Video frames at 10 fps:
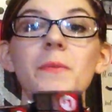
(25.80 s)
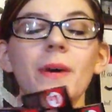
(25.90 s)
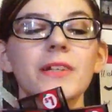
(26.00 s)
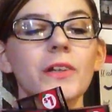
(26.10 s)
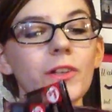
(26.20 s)

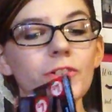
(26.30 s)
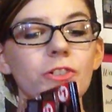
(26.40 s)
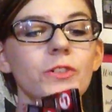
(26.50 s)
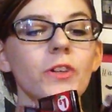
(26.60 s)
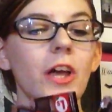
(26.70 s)
My Dollar
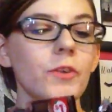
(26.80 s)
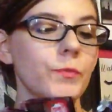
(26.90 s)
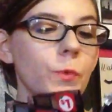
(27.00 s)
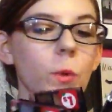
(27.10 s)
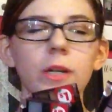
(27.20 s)
General had
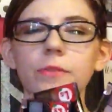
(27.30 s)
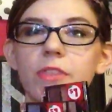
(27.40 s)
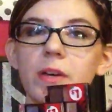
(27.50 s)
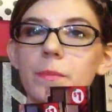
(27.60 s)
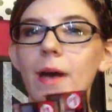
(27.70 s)
4 of
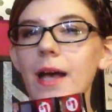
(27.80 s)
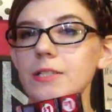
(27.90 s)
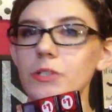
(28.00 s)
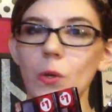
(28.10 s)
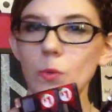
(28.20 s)
them. I
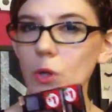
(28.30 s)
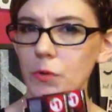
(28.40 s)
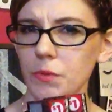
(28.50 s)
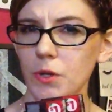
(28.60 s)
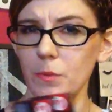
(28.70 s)
don't know
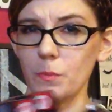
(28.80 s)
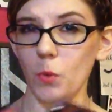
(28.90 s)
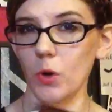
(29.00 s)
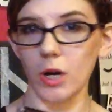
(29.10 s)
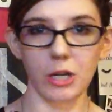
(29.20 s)
if there are
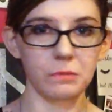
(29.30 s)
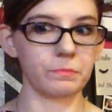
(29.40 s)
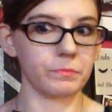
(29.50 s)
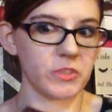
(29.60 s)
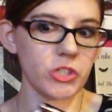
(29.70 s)
more
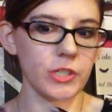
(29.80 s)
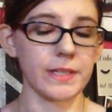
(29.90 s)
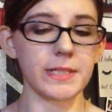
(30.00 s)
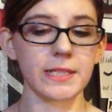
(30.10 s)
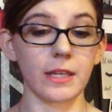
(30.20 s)

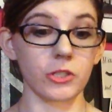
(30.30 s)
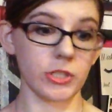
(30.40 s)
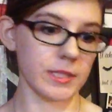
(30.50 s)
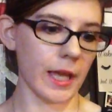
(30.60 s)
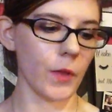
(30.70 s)
shade
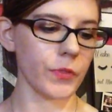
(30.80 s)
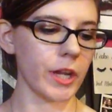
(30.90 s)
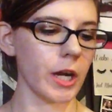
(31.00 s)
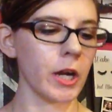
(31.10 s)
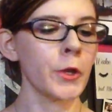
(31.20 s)
selections out
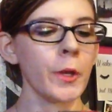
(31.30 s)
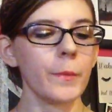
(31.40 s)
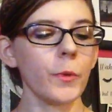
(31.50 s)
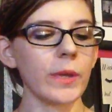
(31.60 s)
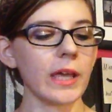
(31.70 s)
there,
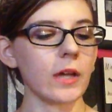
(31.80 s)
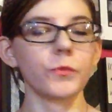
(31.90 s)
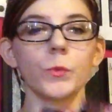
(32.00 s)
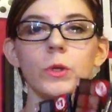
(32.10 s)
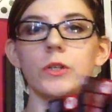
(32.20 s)
but we had
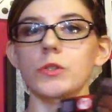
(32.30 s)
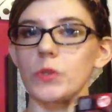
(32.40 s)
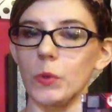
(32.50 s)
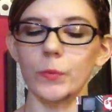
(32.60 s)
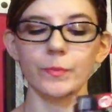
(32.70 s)
4,
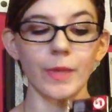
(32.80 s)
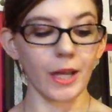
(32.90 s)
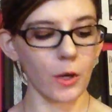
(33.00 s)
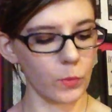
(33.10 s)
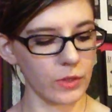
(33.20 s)
so I
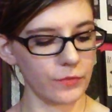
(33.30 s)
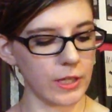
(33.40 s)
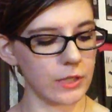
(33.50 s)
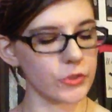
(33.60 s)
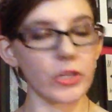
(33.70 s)
got one of
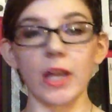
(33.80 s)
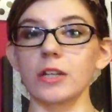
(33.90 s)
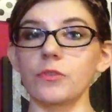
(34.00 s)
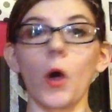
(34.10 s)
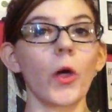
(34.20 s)
each,
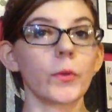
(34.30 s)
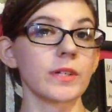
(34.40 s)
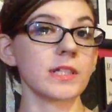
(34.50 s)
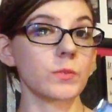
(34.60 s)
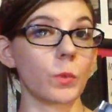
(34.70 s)
and I've
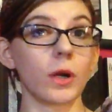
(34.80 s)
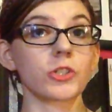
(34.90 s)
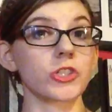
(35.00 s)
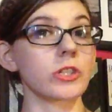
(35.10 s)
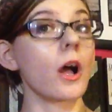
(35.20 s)
already
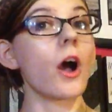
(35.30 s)
swatched